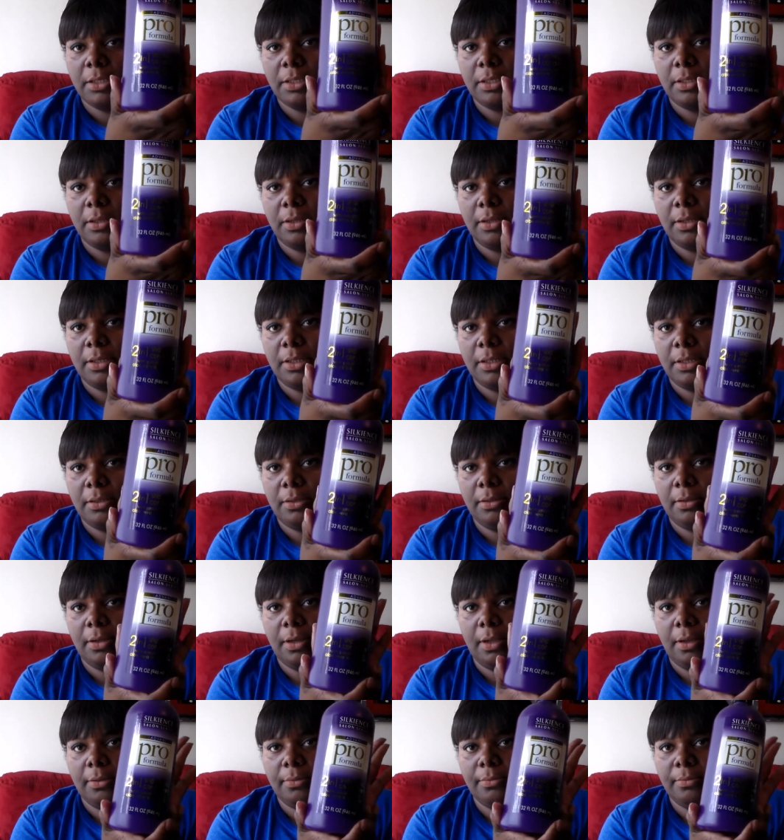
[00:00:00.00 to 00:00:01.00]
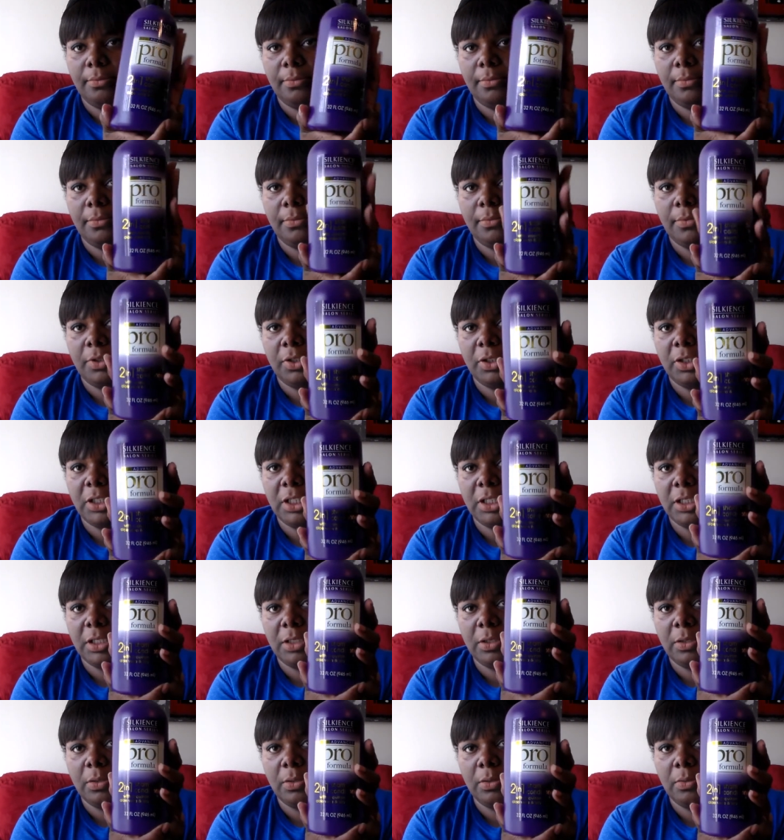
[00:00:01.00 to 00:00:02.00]
So, you know,
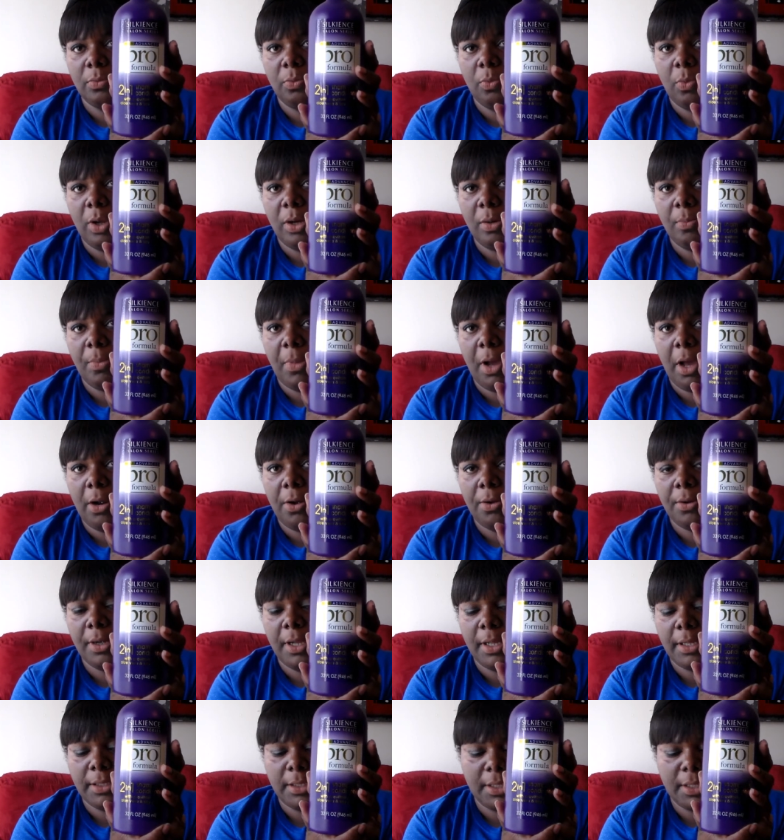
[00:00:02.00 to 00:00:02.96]
just one bottle and